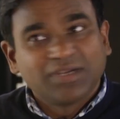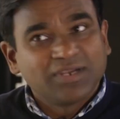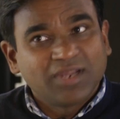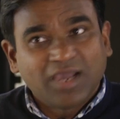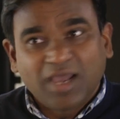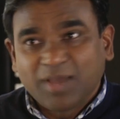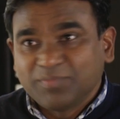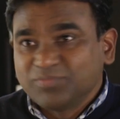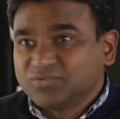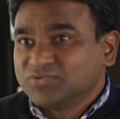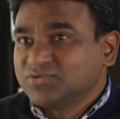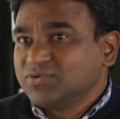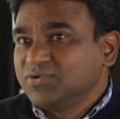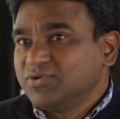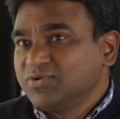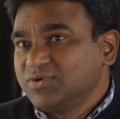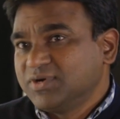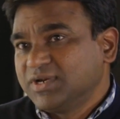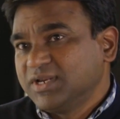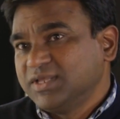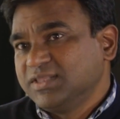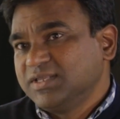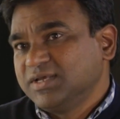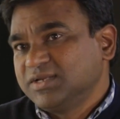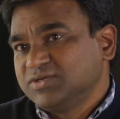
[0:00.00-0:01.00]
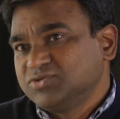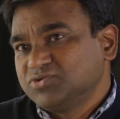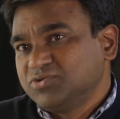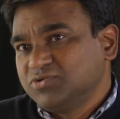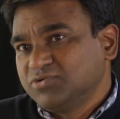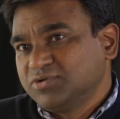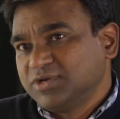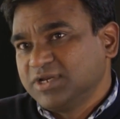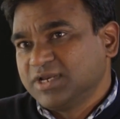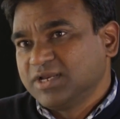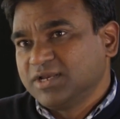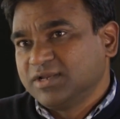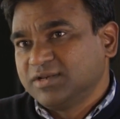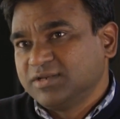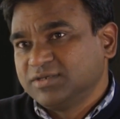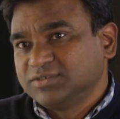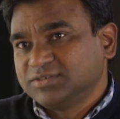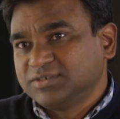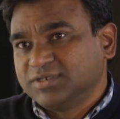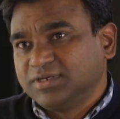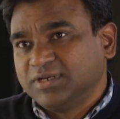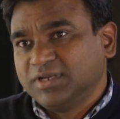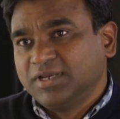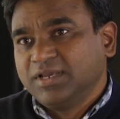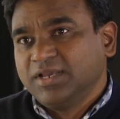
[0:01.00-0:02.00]
but absolutely there is no
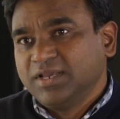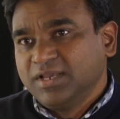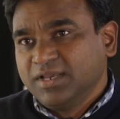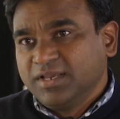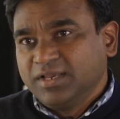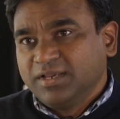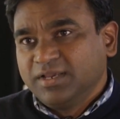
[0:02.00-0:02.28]
recognition